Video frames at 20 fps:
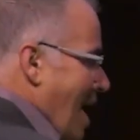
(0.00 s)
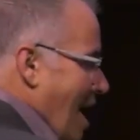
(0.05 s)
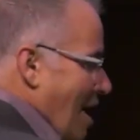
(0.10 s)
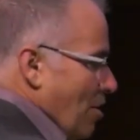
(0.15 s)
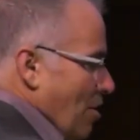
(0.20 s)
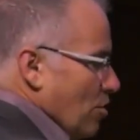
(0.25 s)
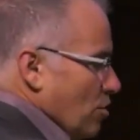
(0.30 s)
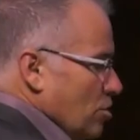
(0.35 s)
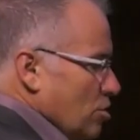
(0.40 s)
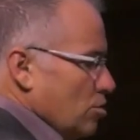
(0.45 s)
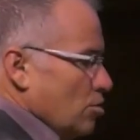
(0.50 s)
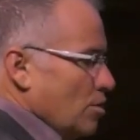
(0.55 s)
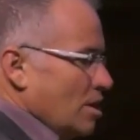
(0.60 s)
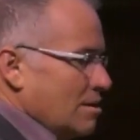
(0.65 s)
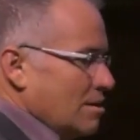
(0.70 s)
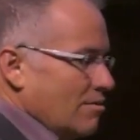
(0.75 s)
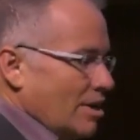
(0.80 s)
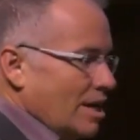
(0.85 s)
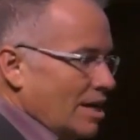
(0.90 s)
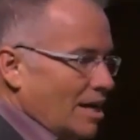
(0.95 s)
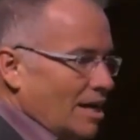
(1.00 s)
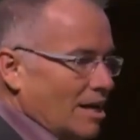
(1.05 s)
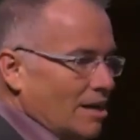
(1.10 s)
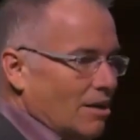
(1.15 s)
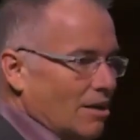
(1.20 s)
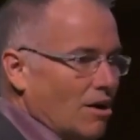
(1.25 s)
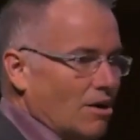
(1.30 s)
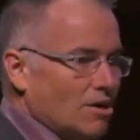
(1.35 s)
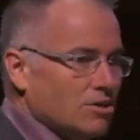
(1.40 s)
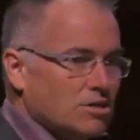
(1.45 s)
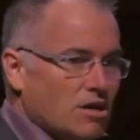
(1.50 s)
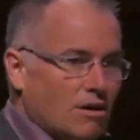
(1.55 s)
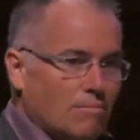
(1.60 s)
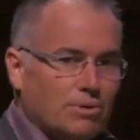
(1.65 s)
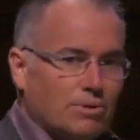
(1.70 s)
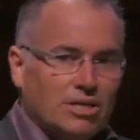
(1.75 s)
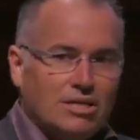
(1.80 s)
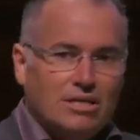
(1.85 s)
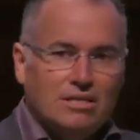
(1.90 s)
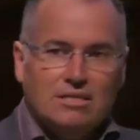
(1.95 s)
How you innovate in large
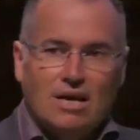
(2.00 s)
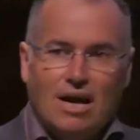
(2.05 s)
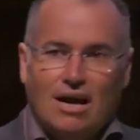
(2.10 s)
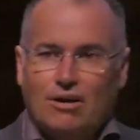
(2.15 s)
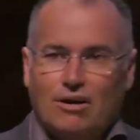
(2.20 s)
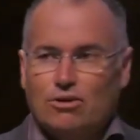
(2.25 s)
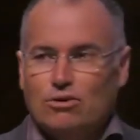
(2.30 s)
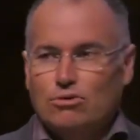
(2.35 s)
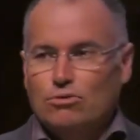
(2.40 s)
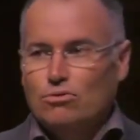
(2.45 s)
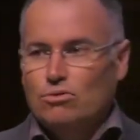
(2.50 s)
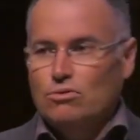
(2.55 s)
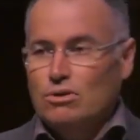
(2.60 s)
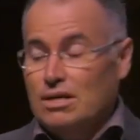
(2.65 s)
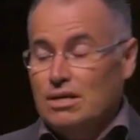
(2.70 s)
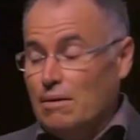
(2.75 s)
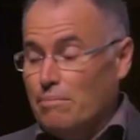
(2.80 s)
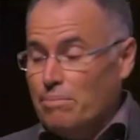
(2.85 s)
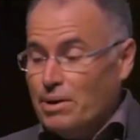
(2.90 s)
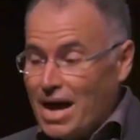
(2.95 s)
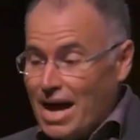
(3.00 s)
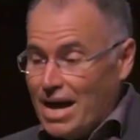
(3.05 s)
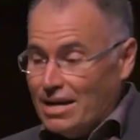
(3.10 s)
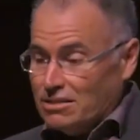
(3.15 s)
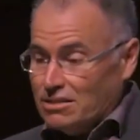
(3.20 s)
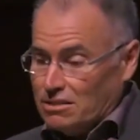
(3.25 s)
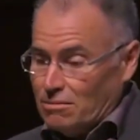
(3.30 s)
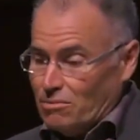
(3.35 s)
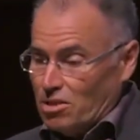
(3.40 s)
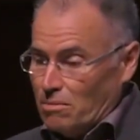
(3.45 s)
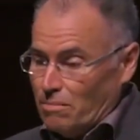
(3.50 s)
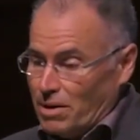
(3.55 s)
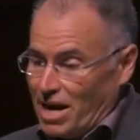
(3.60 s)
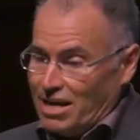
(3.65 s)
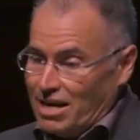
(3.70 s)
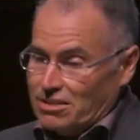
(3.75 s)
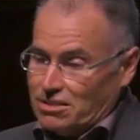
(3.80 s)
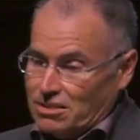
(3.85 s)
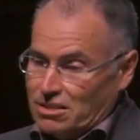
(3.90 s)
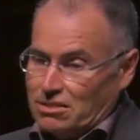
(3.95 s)
companies, how you get past some of the
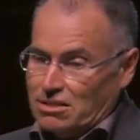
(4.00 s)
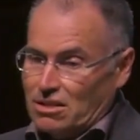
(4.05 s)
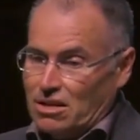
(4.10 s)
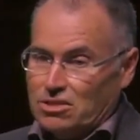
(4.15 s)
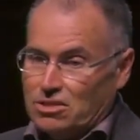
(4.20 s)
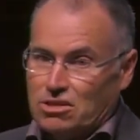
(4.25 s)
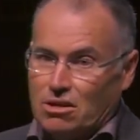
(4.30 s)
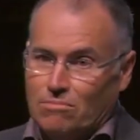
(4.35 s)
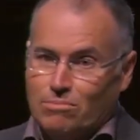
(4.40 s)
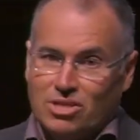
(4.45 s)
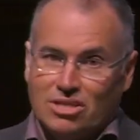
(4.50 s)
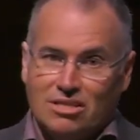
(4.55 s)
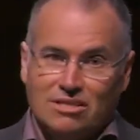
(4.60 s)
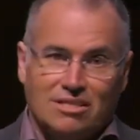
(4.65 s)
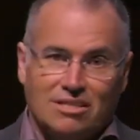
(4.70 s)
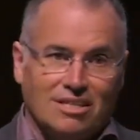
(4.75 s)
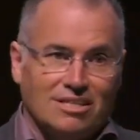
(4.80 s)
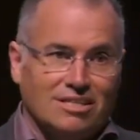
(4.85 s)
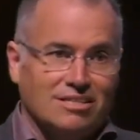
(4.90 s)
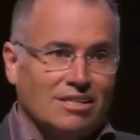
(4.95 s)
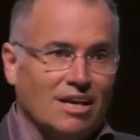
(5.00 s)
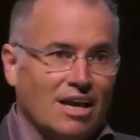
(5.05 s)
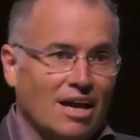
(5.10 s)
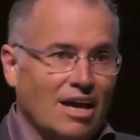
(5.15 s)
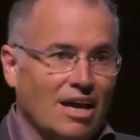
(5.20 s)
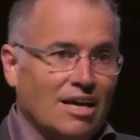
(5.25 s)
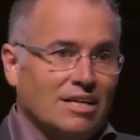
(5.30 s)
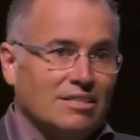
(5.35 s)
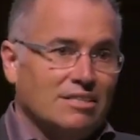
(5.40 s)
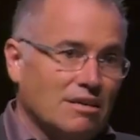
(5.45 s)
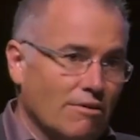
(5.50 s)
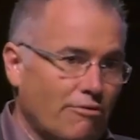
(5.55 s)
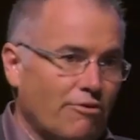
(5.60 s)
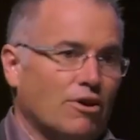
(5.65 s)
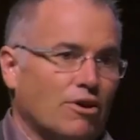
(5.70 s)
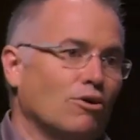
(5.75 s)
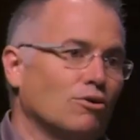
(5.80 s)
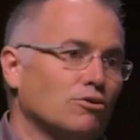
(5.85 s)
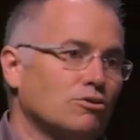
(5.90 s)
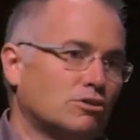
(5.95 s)
biases in large companies. It is
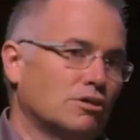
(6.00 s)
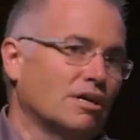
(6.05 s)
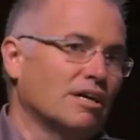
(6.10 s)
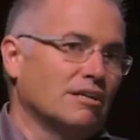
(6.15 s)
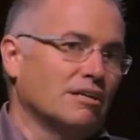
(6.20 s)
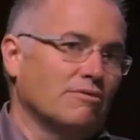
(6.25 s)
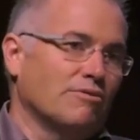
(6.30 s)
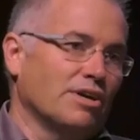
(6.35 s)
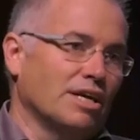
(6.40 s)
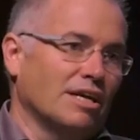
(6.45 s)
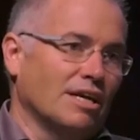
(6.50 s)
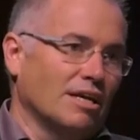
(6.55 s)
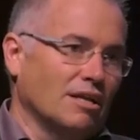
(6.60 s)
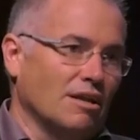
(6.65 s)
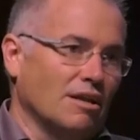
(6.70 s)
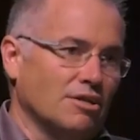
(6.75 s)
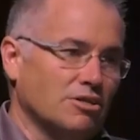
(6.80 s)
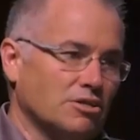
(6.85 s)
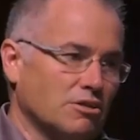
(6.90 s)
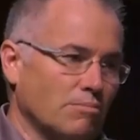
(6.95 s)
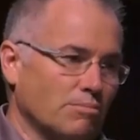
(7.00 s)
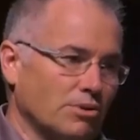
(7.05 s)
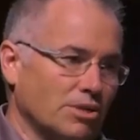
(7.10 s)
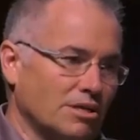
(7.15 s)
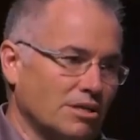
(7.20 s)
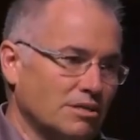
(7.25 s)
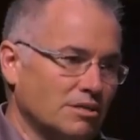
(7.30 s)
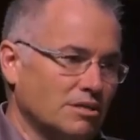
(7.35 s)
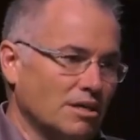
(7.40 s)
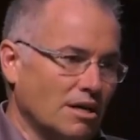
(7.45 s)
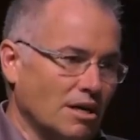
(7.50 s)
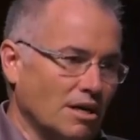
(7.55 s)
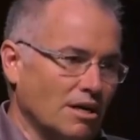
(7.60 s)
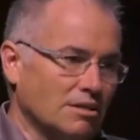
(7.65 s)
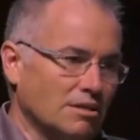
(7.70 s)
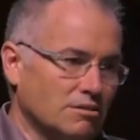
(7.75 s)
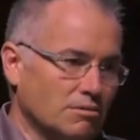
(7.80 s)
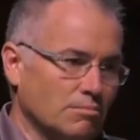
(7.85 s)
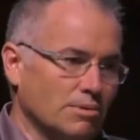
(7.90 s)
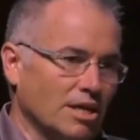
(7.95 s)
difficult to innovate in large companies,
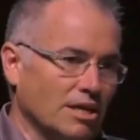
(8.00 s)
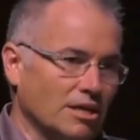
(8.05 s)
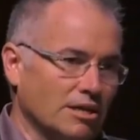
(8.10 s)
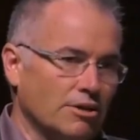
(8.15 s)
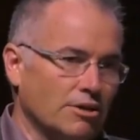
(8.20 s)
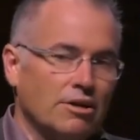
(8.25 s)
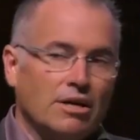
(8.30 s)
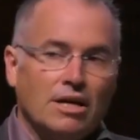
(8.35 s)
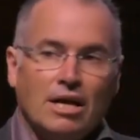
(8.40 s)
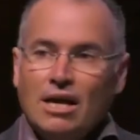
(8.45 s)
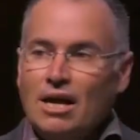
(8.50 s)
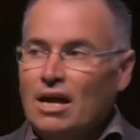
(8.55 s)
to be clear.